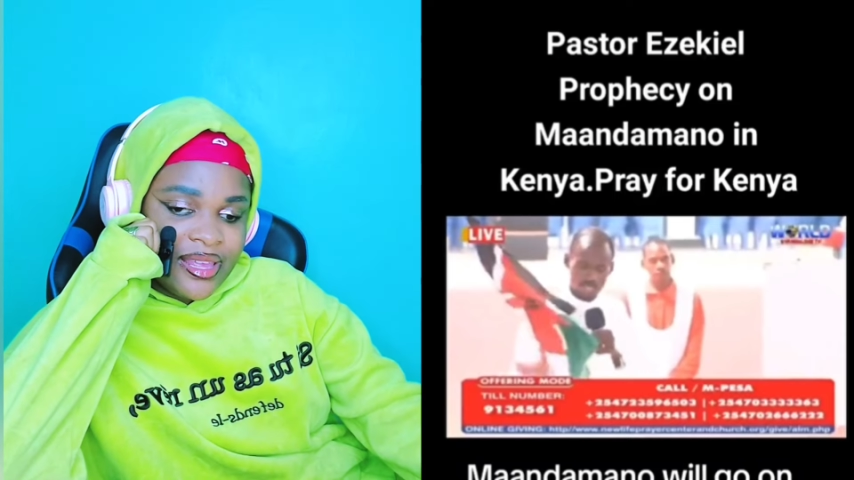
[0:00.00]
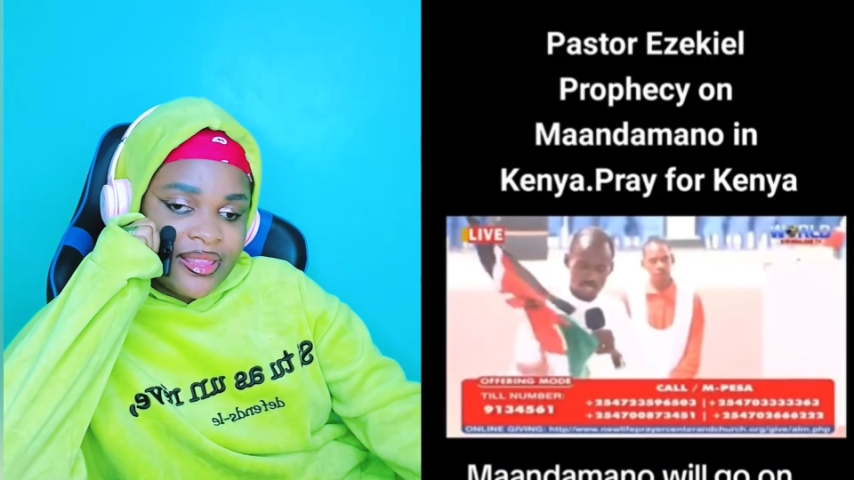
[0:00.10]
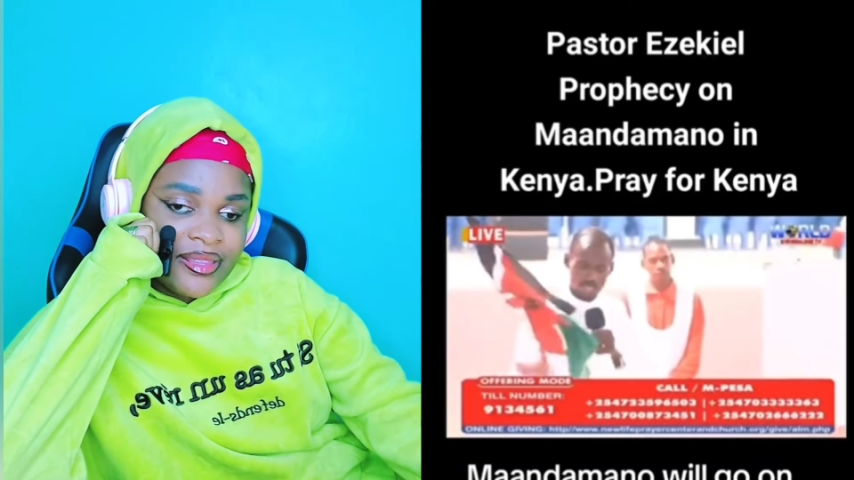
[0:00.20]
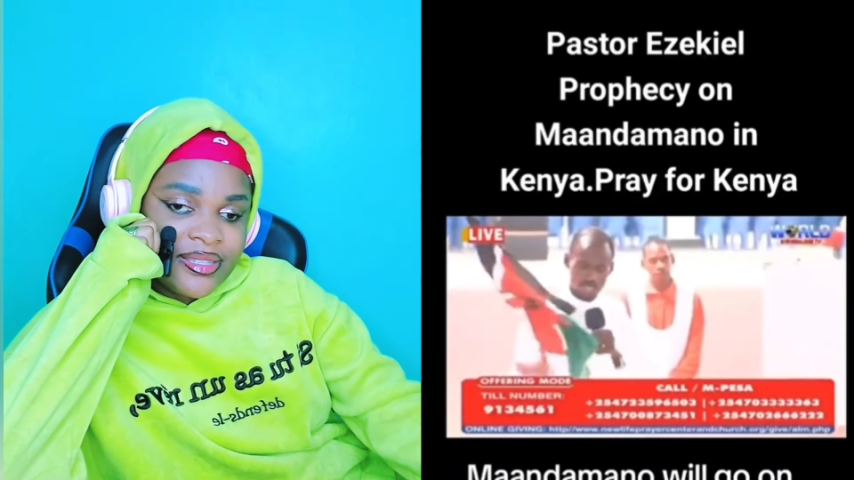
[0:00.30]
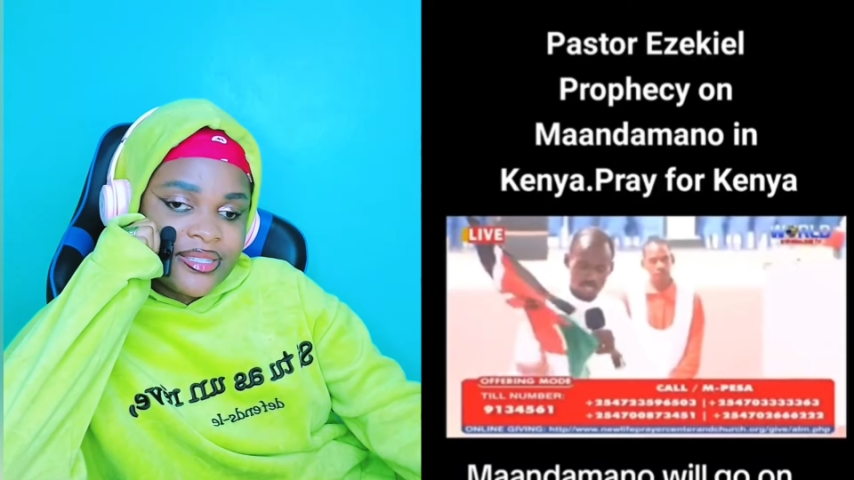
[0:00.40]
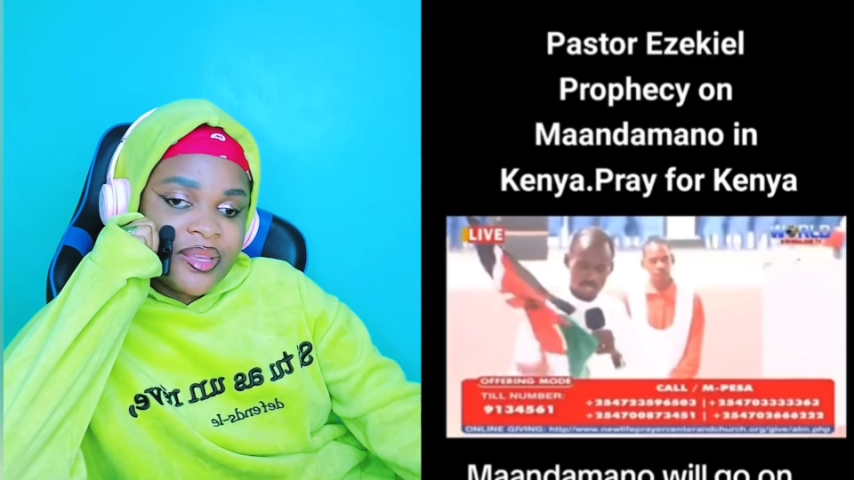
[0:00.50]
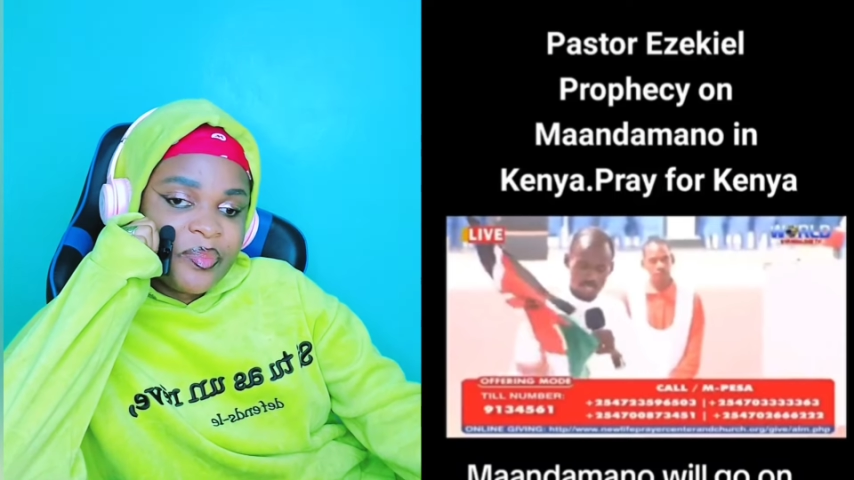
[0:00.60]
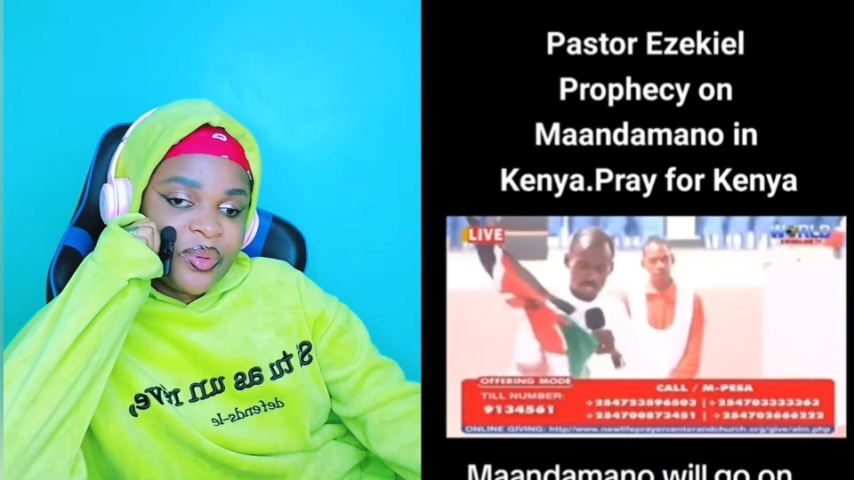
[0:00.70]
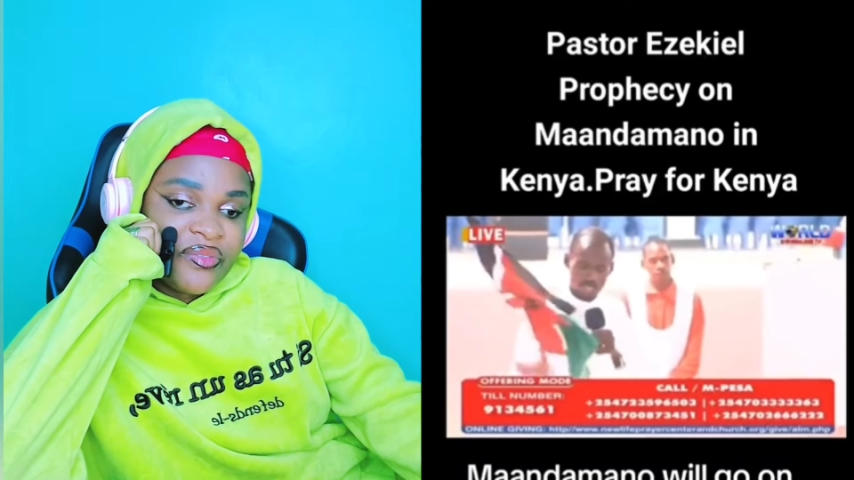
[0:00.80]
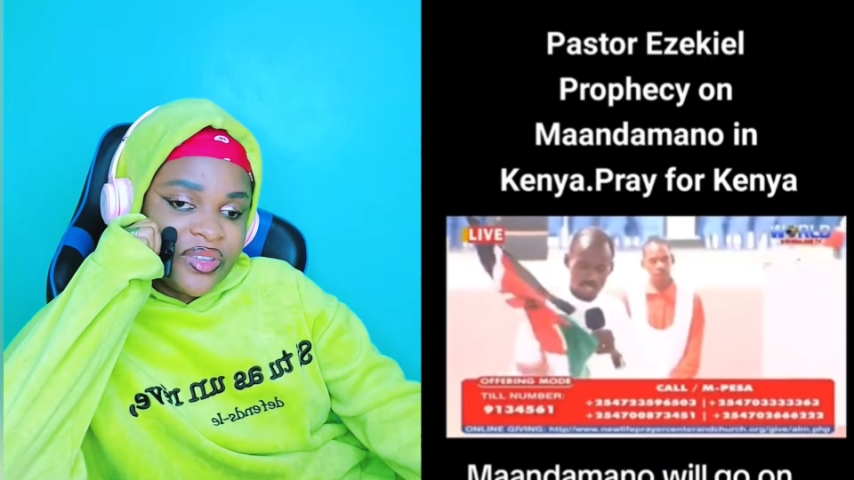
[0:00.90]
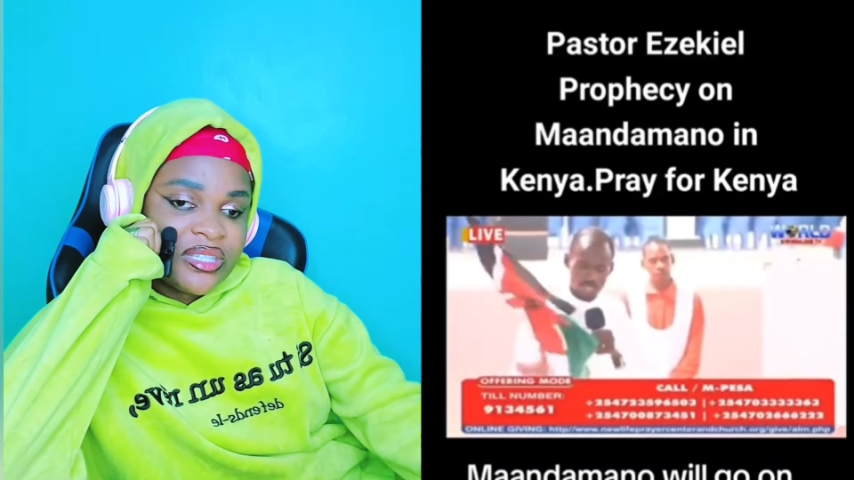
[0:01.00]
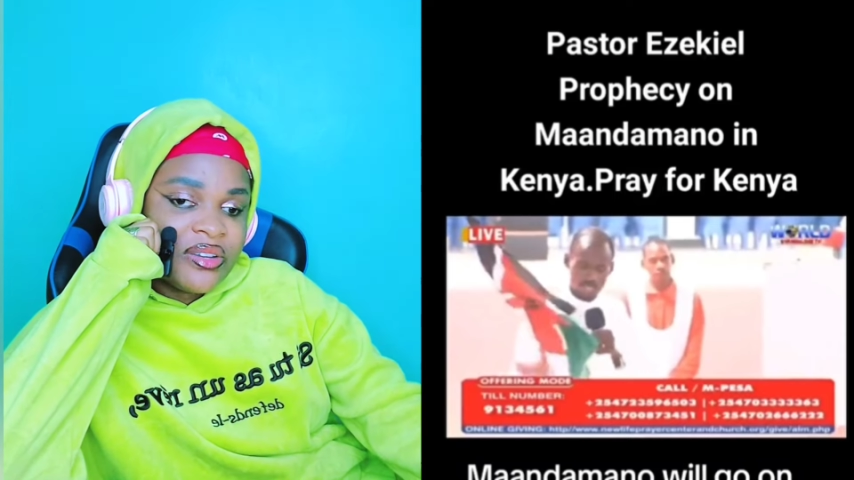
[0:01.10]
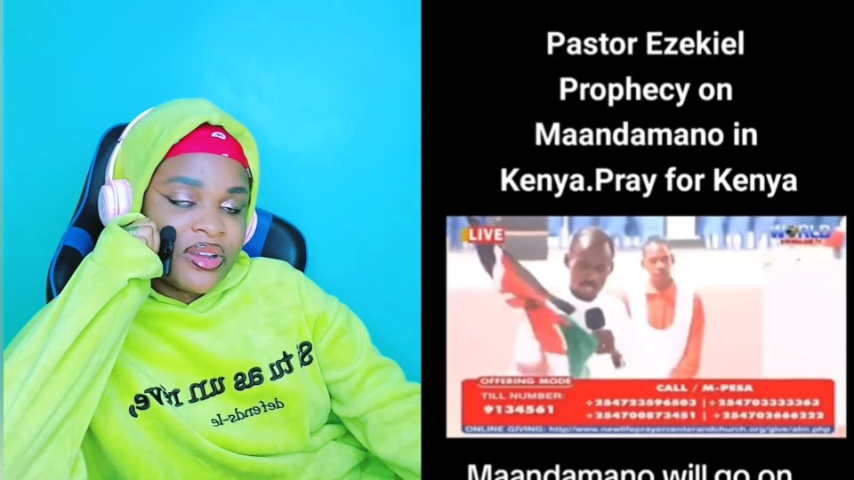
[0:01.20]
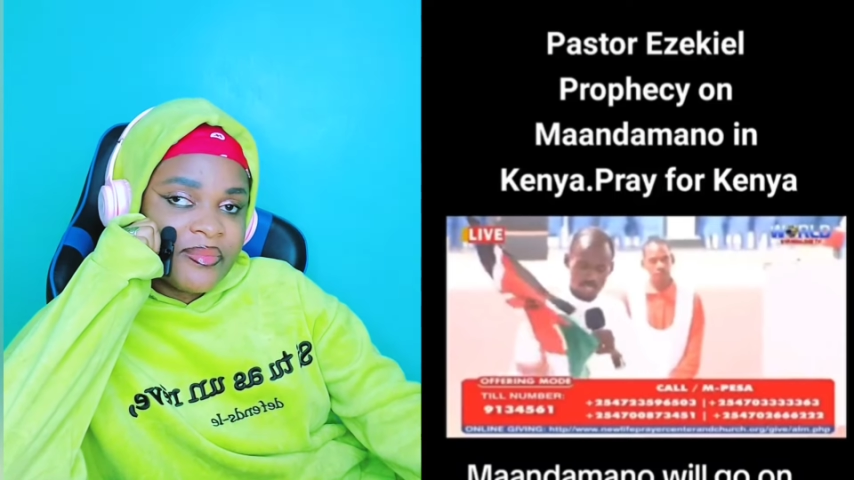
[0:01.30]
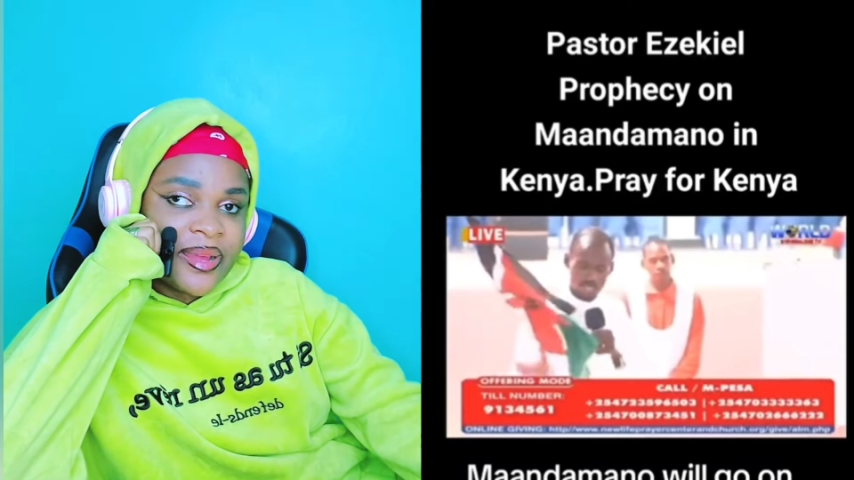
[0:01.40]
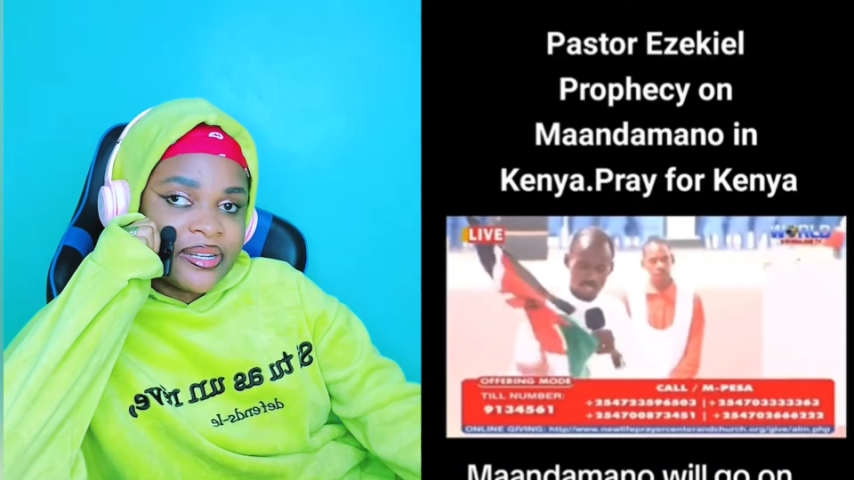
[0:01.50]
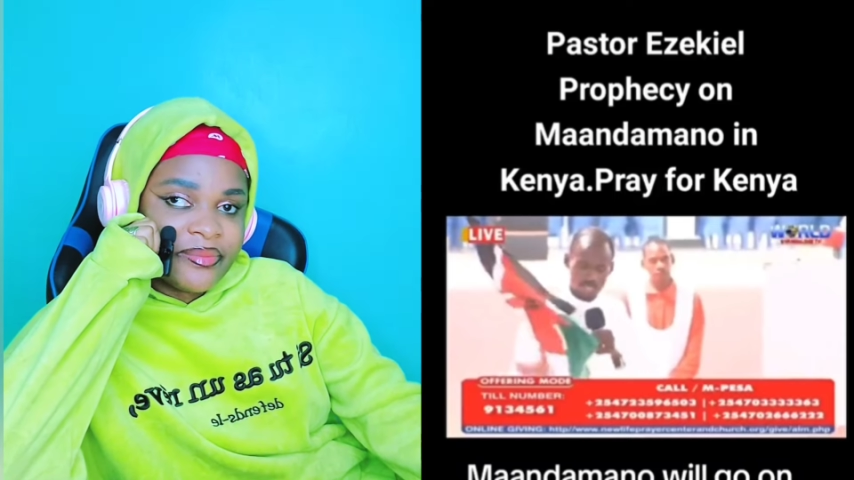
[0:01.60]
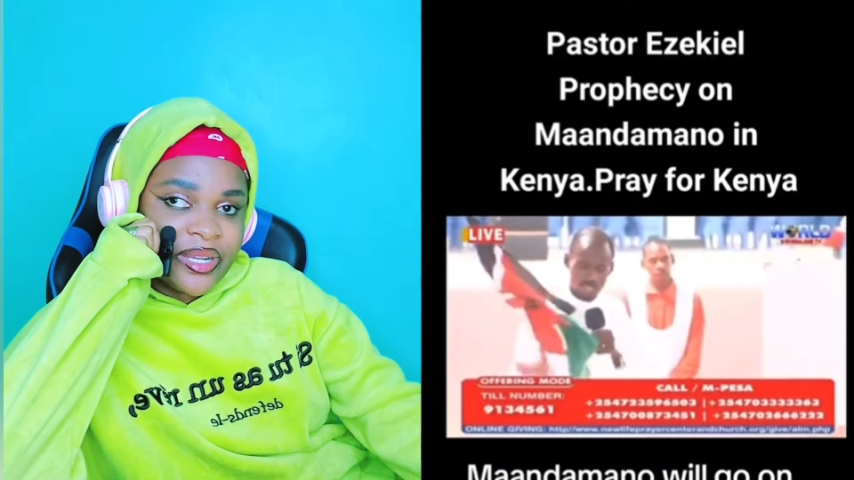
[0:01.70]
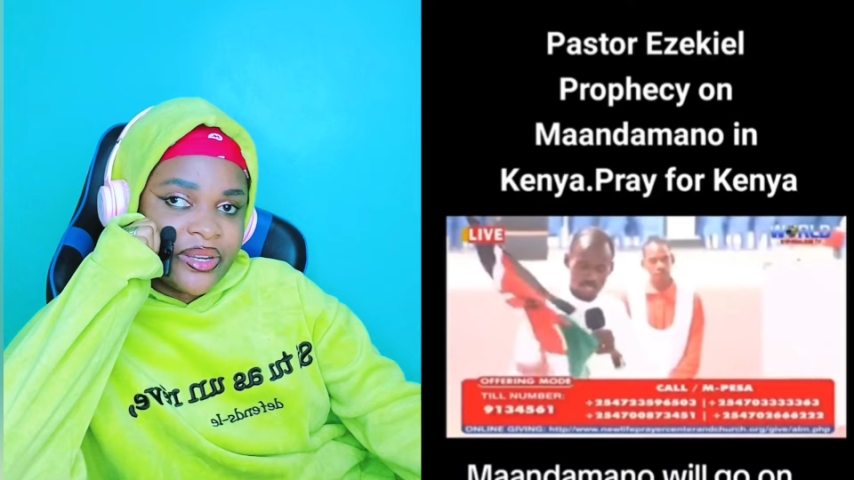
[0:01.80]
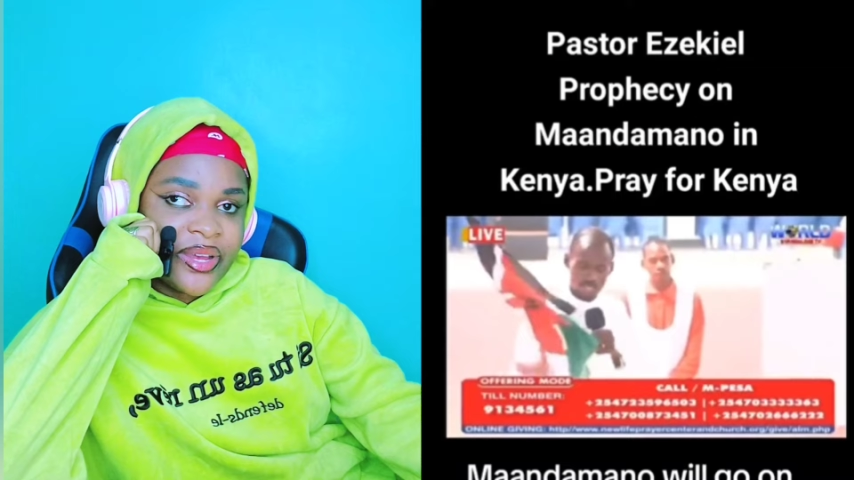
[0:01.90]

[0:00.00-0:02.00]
This is the prophecy on Mandamano.